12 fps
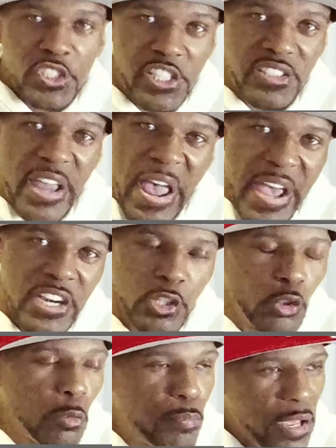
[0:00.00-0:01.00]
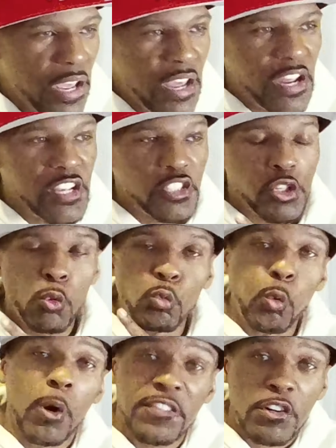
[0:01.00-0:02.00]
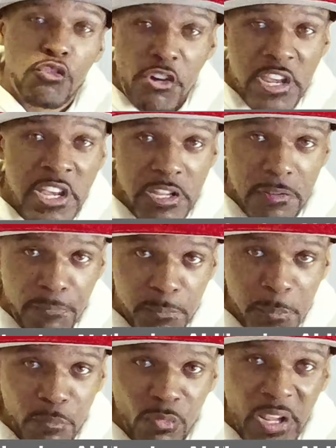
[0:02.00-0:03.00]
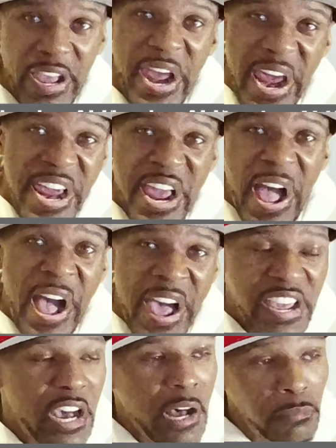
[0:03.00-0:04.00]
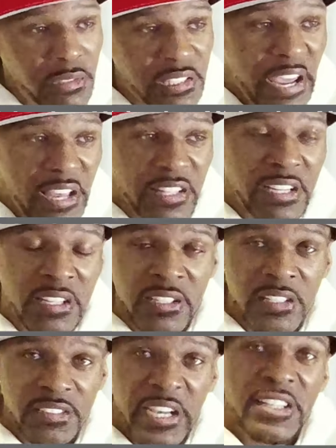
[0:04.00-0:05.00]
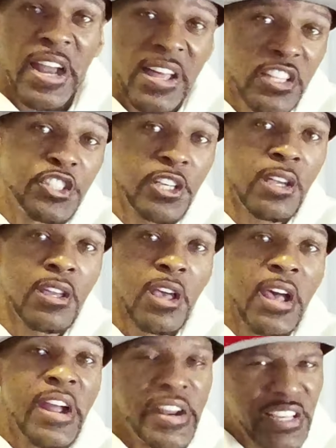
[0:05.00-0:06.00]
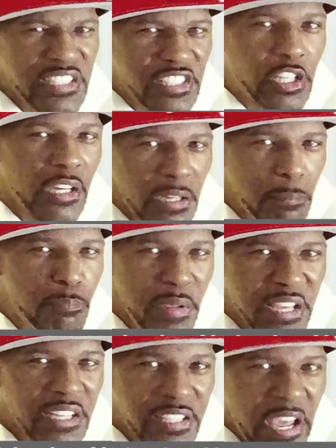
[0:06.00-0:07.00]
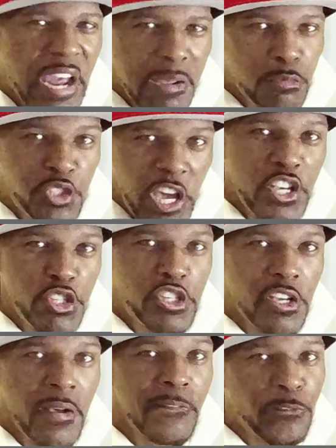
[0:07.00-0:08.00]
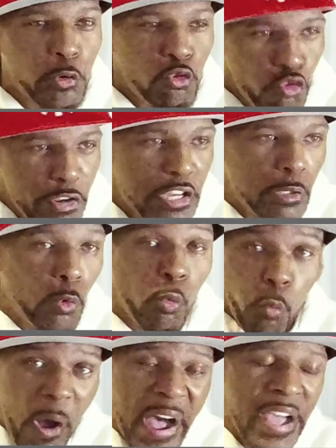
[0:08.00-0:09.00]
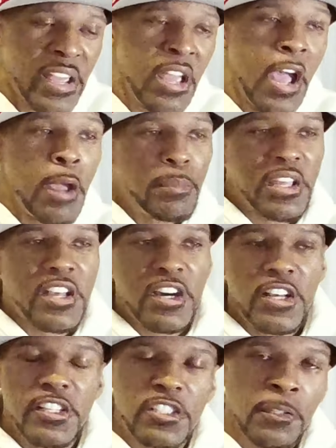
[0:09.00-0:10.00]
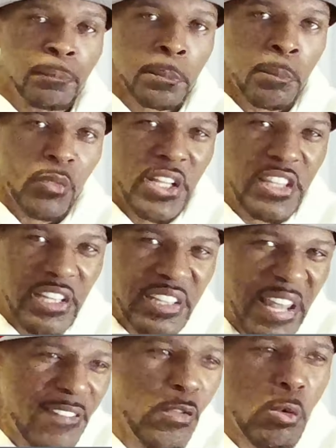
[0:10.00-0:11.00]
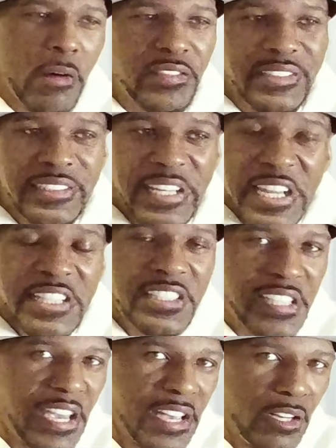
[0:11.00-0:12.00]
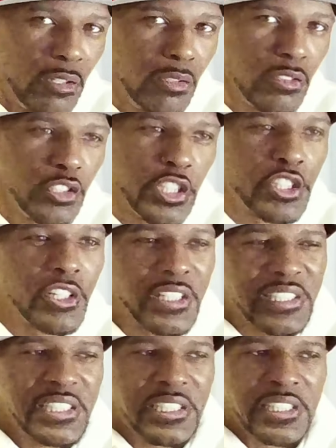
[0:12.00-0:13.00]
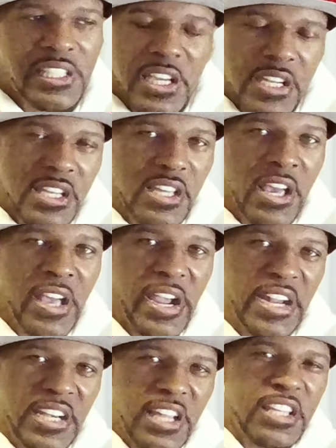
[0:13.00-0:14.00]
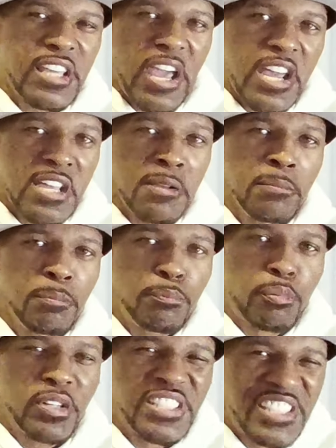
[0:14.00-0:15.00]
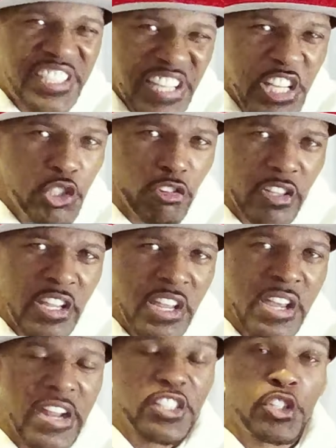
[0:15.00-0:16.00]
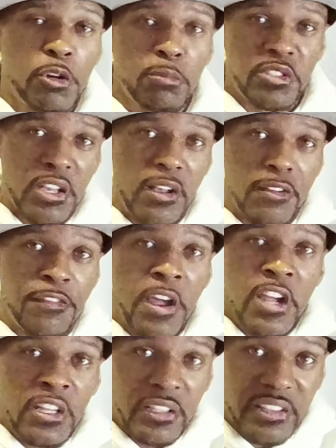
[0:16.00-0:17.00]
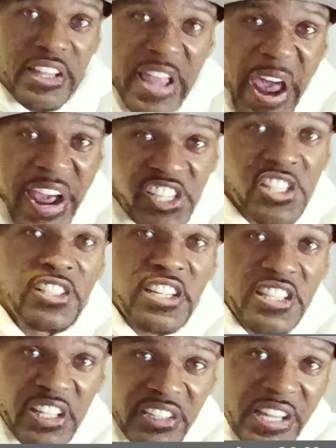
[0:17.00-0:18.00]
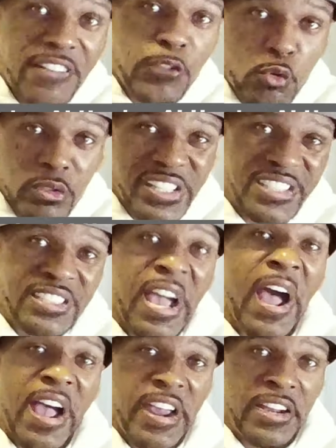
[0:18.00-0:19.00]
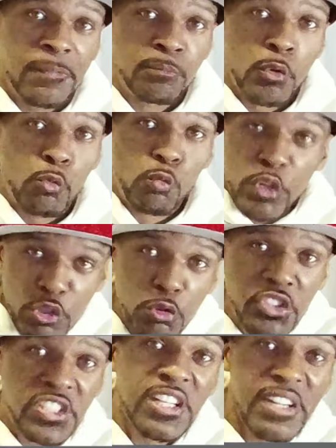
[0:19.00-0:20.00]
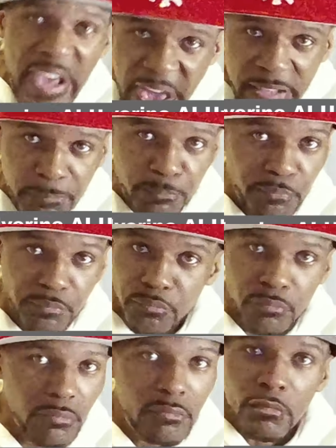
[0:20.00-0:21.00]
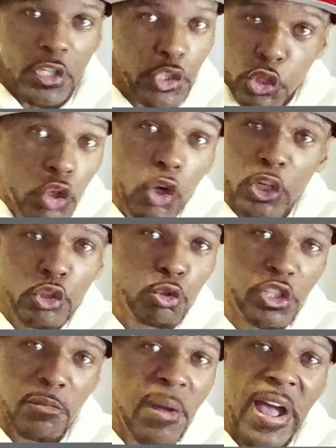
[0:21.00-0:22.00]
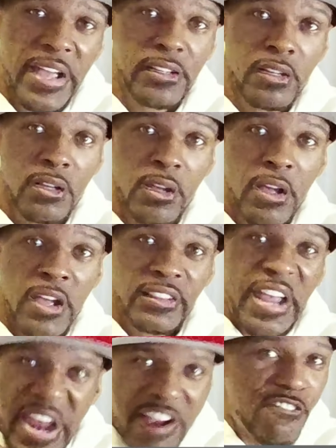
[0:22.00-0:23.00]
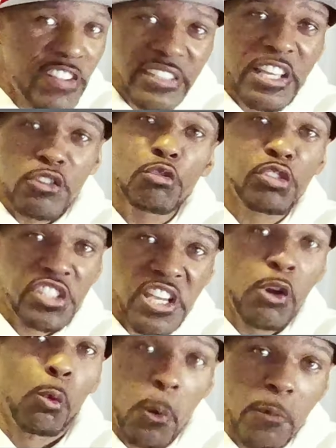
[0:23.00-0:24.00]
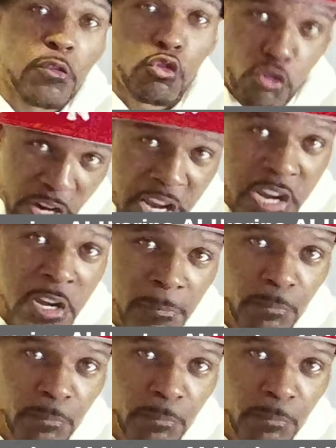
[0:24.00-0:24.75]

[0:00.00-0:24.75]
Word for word: just to add a little bit, is Wolverine AI upscaling technology is gonna be a game changer for real. Why? Because the level of detail you're gonna see in the game procedurally in terms of actually the level design, when you see that, you're gonna lose your mind. Like everything you see on Wolverine